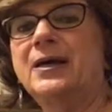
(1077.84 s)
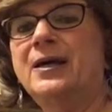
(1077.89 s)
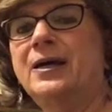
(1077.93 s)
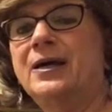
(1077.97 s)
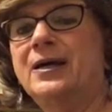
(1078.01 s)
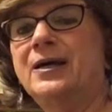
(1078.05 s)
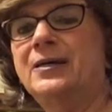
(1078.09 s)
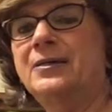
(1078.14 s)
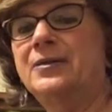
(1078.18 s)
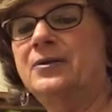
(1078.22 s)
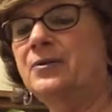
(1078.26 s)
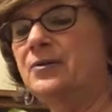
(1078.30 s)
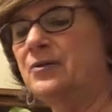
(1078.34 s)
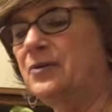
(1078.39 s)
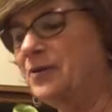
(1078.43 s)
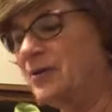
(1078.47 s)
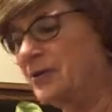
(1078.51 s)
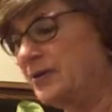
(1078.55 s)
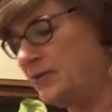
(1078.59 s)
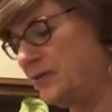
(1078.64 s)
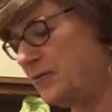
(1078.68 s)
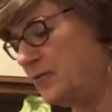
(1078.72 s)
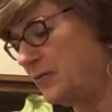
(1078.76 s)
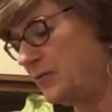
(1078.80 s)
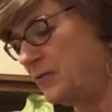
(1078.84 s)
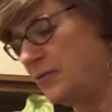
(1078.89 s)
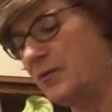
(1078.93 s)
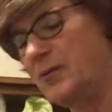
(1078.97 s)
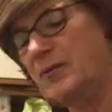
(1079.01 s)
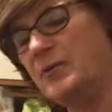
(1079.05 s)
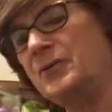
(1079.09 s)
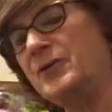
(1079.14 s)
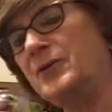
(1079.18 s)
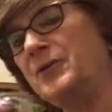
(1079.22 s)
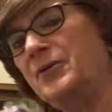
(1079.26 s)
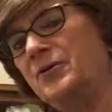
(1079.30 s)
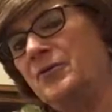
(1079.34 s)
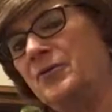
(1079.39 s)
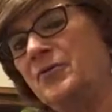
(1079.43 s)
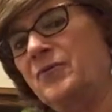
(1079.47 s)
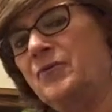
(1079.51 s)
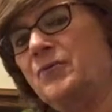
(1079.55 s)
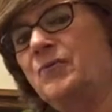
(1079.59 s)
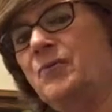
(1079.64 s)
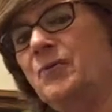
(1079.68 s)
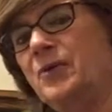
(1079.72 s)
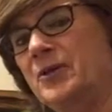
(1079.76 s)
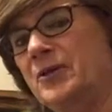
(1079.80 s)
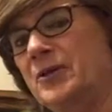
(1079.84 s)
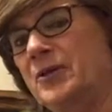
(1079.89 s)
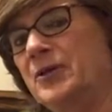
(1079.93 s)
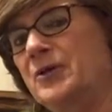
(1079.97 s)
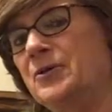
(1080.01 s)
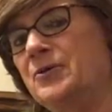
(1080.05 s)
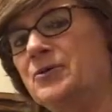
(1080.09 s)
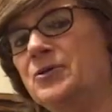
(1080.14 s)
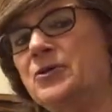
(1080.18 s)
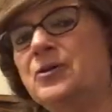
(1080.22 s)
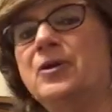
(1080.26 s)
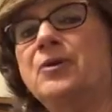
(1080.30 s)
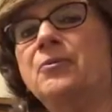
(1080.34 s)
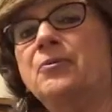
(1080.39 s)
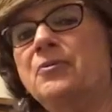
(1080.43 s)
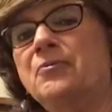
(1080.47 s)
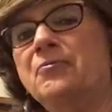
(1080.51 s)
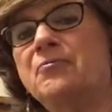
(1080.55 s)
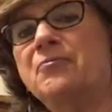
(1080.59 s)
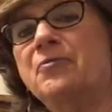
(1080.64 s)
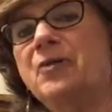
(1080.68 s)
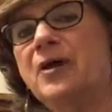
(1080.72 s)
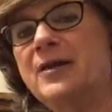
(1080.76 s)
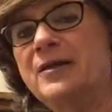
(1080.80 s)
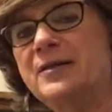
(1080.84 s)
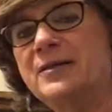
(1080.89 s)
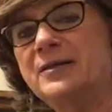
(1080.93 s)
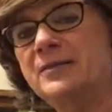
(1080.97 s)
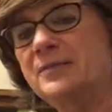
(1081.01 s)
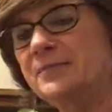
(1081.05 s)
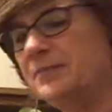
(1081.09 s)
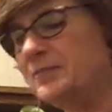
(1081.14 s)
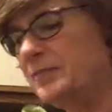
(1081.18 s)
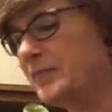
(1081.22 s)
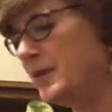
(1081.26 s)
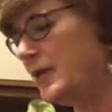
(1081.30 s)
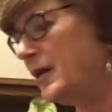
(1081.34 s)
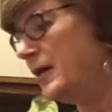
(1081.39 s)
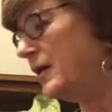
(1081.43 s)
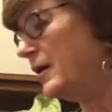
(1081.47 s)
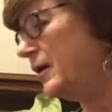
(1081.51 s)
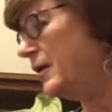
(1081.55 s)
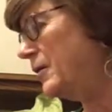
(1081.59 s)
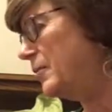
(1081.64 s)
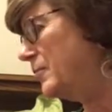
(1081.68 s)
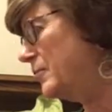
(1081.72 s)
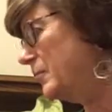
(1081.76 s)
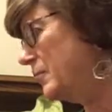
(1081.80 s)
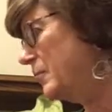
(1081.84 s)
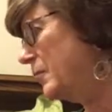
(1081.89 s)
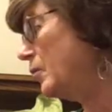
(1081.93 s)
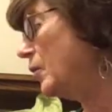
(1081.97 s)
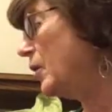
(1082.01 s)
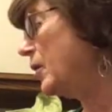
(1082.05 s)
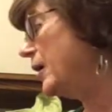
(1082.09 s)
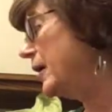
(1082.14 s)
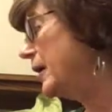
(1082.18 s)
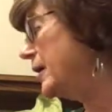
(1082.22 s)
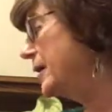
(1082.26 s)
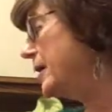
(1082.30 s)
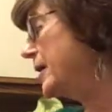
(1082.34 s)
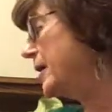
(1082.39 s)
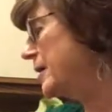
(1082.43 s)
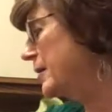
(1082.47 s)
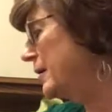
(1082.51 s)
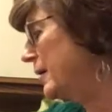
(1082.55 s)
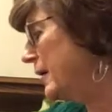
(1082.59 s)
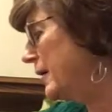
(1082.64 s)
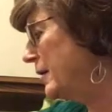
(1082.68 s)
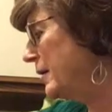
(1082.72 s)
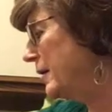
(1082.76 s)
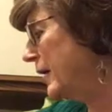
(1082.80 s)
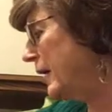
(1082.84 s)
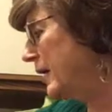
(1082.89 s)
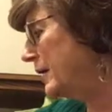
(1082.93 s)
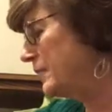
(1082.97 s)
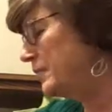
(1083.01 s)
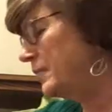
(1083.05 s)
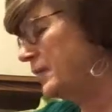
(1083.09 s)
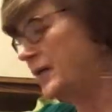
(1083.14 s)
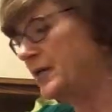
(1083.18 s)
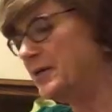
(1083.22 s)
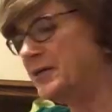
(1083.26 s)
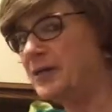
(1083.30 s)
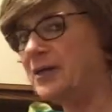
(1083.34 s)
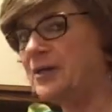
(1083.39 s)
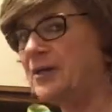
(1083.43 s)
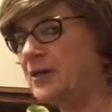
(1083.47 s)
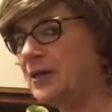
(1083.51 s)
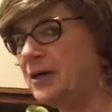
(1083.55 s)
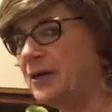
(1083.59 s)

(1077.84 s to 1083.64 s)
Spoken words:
And this really is the one that you share with a friend. Well, and again, I say the